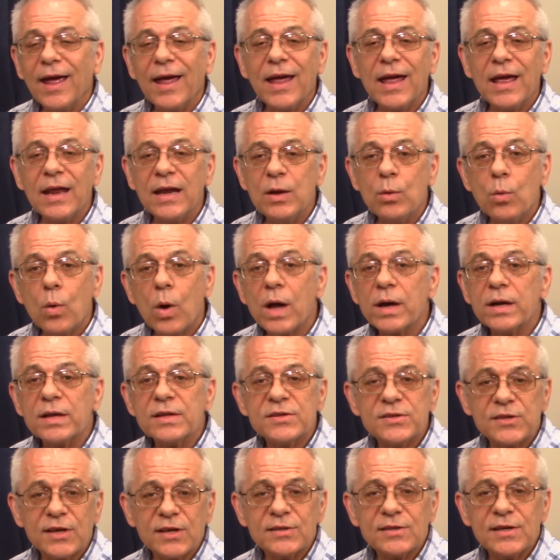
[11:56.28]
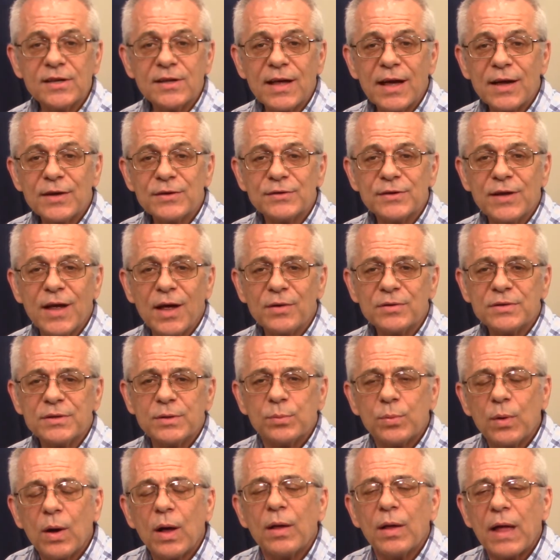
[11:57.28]
And he wanted $60,000. He
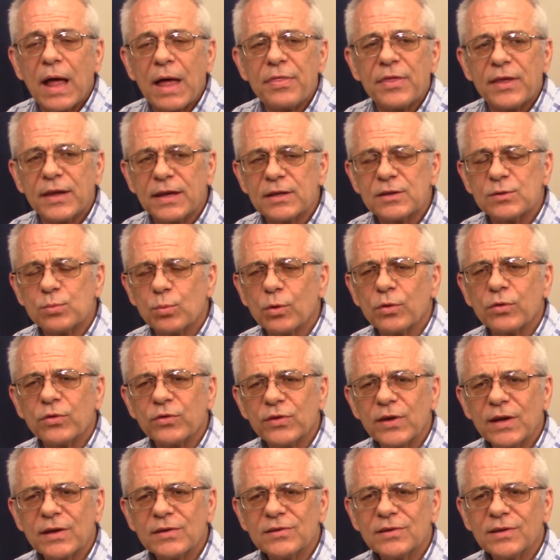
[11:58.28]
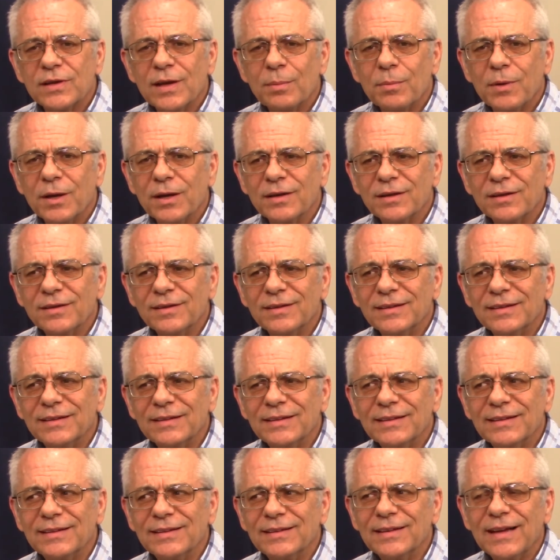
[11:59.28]
said, well, I think it's worth $60,000. I'm like,
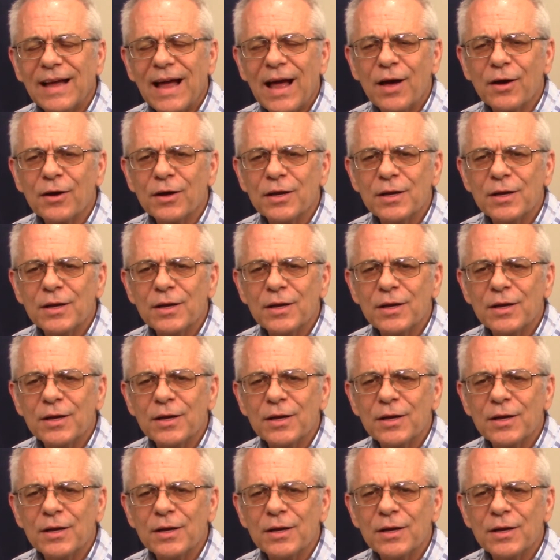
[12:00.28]
how